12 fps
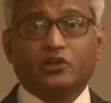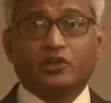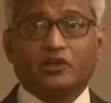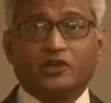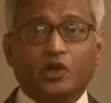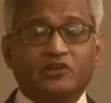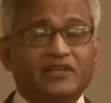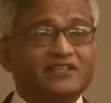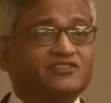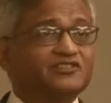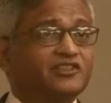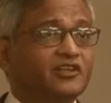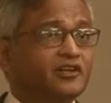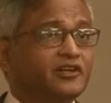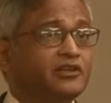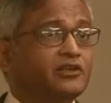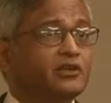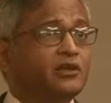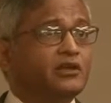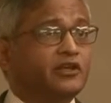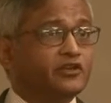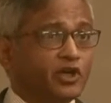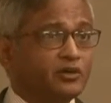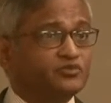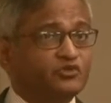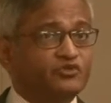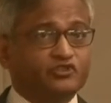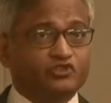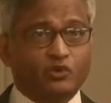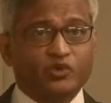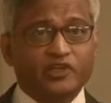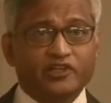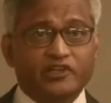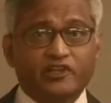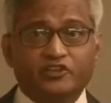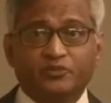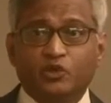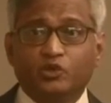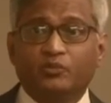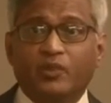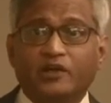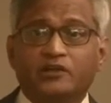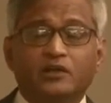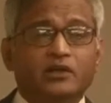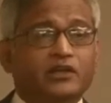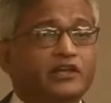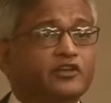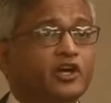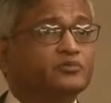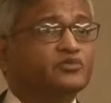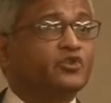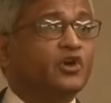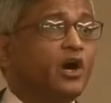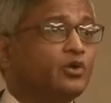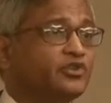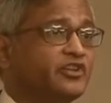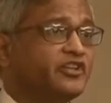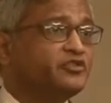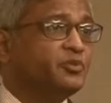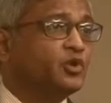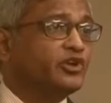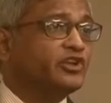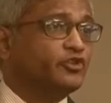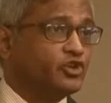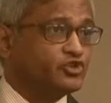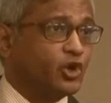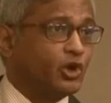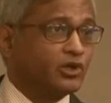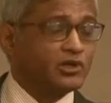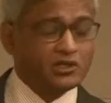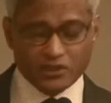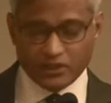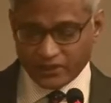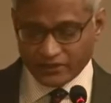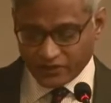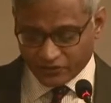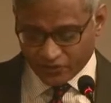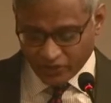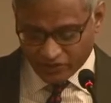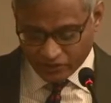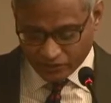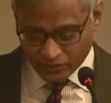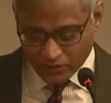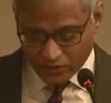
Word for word: uh, not necessarily in terms of the sovereignty dispute, but in terms of how the dispute is resolved in this region.